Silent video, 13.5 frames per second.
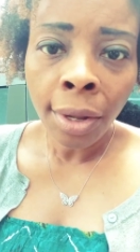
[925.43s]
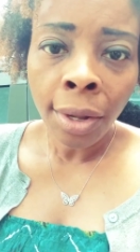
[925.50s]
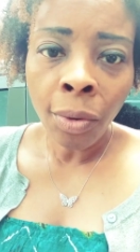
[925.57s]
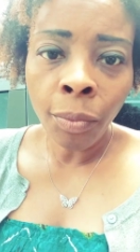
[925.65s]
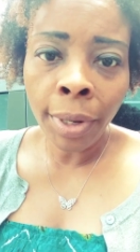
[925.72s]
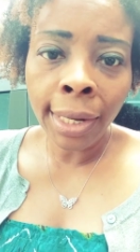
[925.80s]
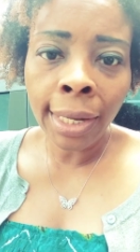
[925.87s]

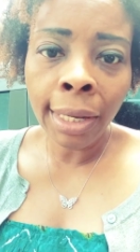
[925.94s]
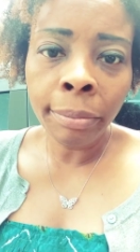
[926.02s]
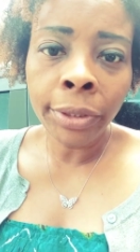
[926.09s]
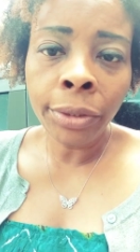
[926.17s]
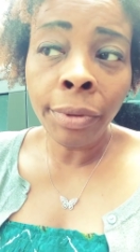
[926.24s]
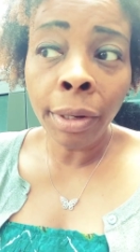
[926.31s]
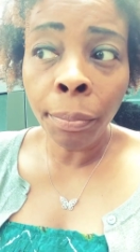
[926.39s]
when it comes
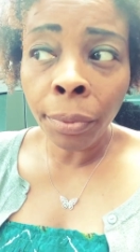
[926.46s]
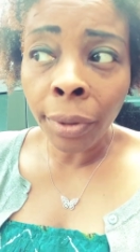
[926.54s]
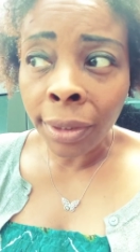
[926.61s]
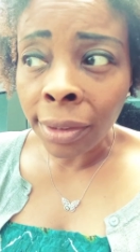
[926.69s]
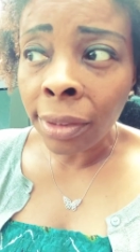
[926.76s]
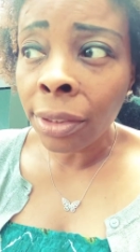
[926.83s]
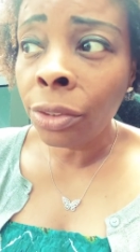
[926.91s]
to their
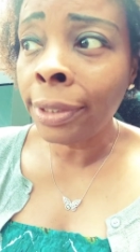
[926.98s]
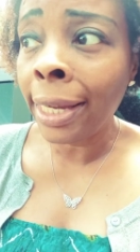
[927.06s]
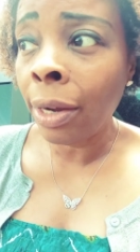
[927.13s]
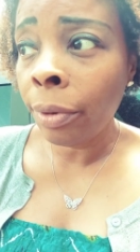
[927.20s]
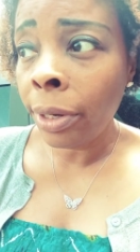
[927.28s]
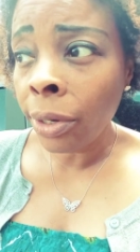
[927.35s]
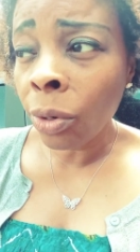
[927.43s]
brothers and sisters
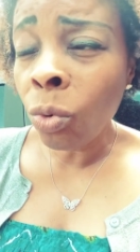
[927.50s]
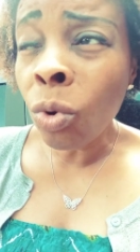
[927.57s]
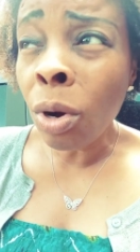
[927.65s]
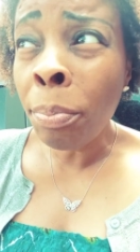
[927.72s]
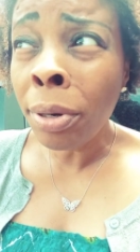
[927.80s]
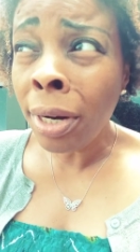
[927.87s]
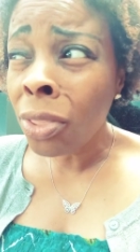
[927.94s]
out here who are
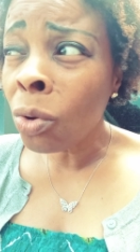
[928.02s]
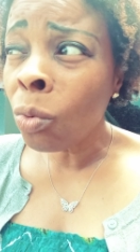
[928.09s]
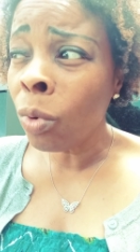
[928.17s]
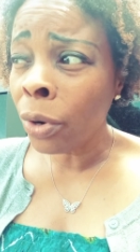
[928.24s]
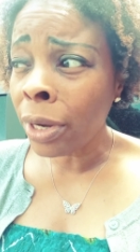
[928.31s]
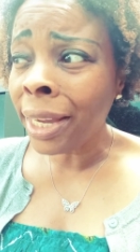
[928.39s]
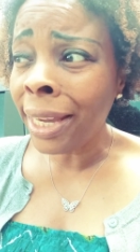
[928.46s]
putting the
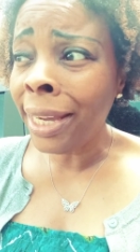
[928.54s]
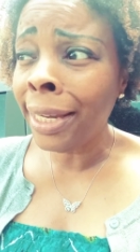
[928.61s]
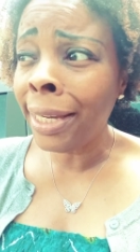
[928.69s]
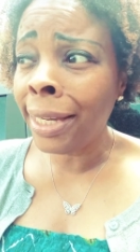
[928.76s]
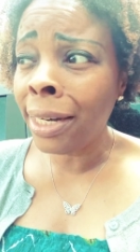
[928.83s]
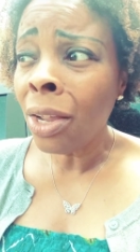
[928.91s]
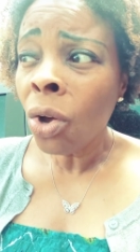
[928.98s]
work
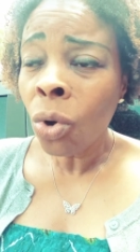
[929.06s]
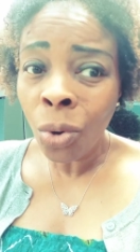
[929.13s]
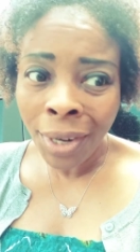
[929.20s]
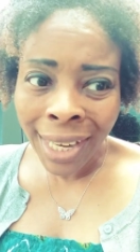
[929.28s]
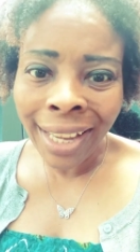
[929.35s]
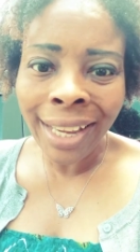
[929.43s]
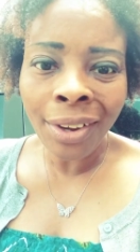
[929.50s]
in, who are
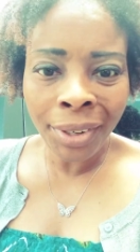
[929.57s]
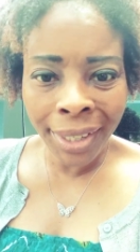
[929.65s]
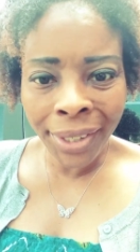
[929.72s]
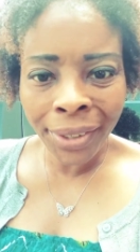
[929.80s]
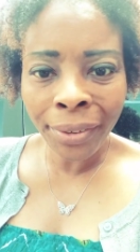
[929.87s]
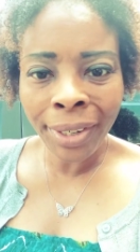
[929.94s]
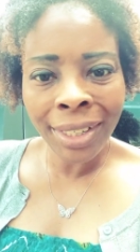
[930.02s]
not out
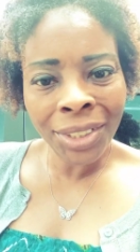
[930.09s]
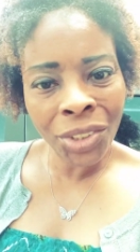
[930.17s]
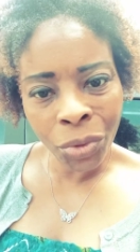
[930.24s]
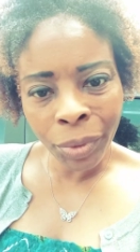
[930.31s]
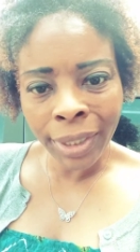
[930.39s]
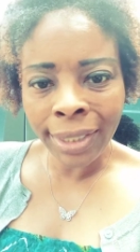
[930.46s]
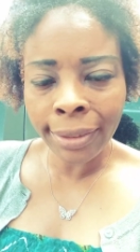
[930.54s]
here in the
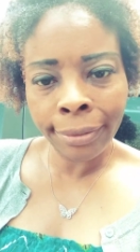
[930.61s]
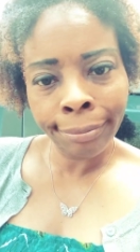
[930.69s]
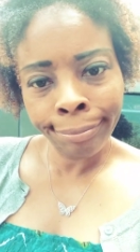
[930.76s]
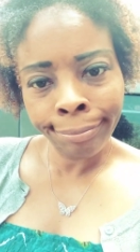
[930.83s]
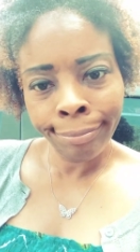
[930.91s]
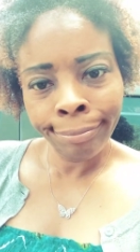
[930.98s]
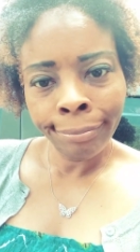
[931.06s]
streets
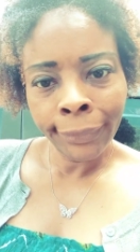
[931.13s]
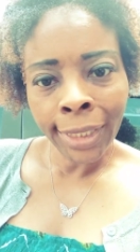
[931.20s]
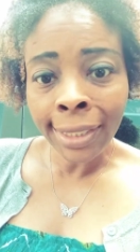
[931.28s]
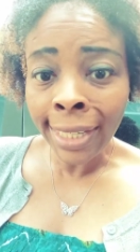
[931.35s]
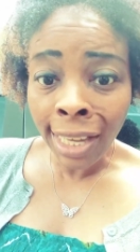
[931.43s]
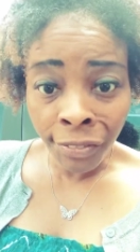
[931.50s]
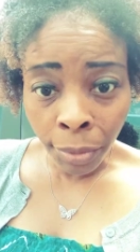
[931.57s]

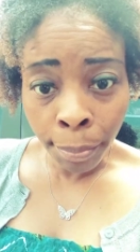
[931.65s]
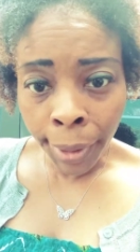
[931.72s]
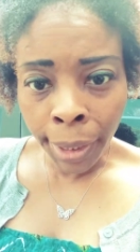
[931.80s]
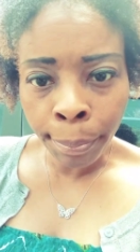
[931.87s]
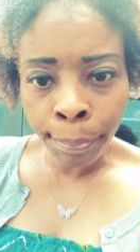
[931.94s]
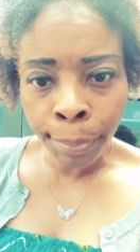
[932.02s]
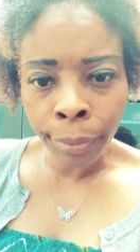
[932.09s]
taking from
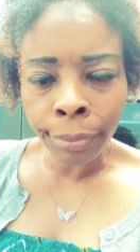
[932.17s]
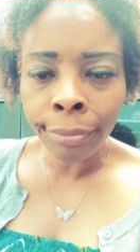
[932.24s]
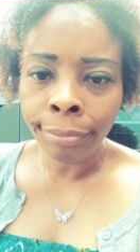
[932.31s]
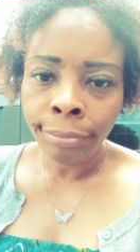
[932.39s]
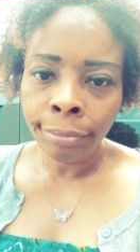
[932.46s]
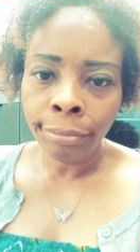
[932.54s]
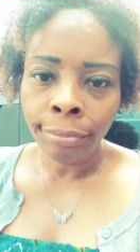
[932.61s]
people,
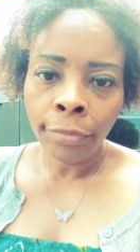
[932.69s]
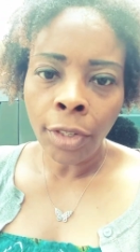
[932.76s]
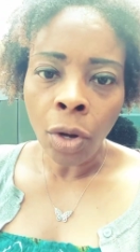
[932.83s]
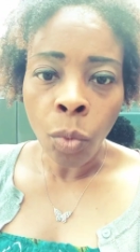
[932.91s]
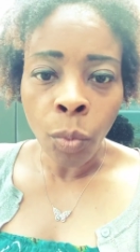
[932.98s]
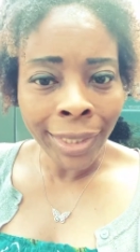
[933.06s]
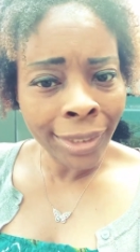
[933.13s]

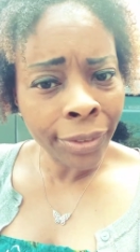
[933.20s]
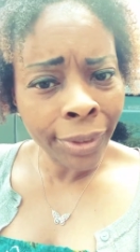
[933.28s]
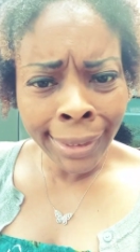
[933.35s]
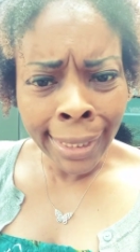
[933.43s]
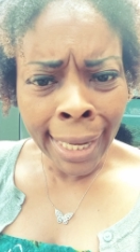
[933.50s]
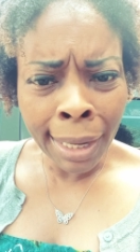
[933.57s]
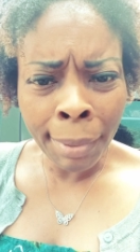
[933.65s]
wasting their
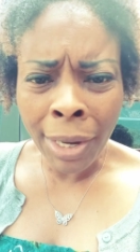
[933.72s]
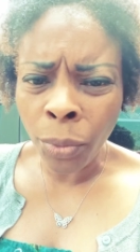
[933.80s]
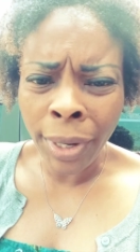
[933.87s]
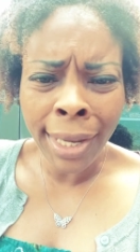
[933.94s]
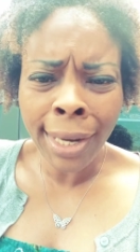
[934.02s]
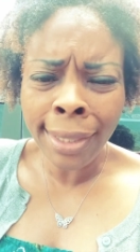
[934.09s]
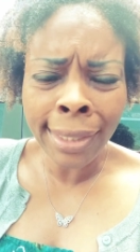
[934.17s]
time, not
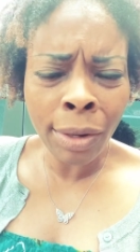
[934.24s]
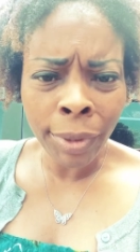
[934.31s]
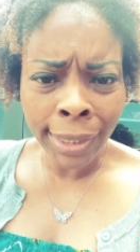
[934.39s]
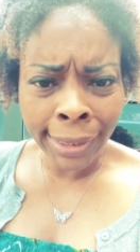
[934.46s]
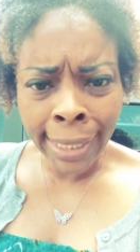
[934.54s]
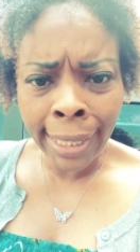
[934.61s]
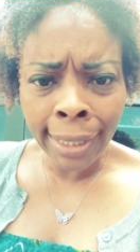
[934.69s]
doing anything with
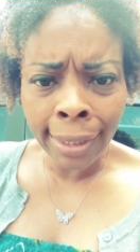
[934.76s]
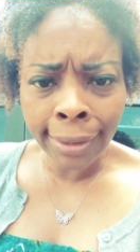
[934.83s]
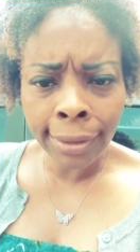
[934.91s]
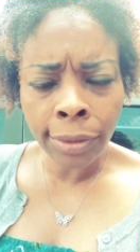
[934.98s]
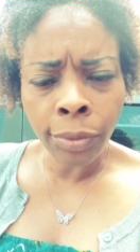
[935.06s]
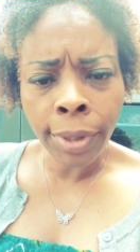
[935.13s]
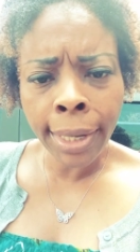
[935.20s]
the
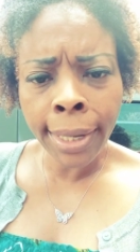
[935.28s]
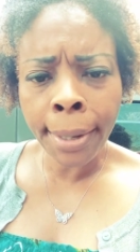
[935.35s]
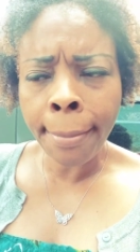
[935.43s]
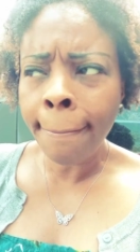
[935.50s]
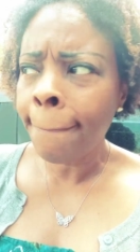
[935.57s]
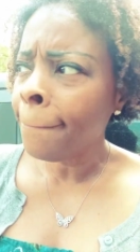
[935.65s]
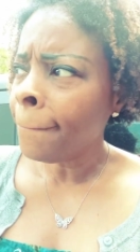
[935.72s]
talents,
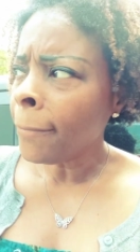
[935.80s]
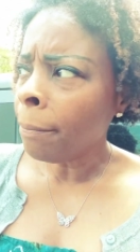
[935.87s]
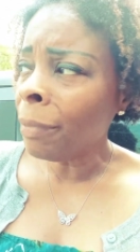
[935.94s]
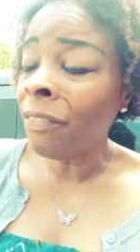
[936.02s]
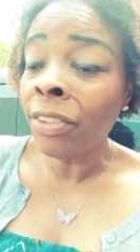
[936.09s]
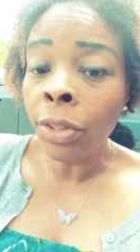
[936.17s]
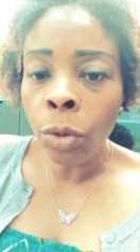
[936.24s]
okay?
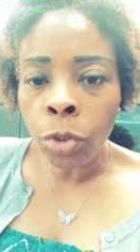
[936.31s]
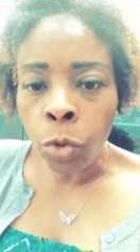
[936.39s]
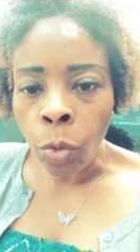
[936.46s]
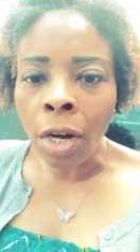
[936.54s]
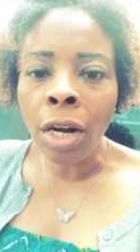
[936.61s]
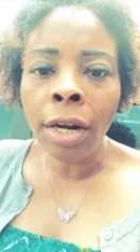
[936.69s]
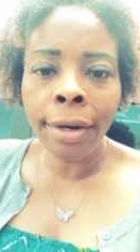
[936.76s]
But for those who
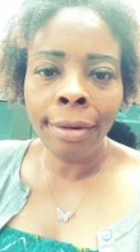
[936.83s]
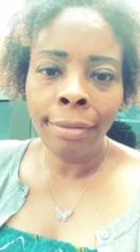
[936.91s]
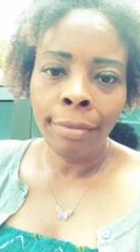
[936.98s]
are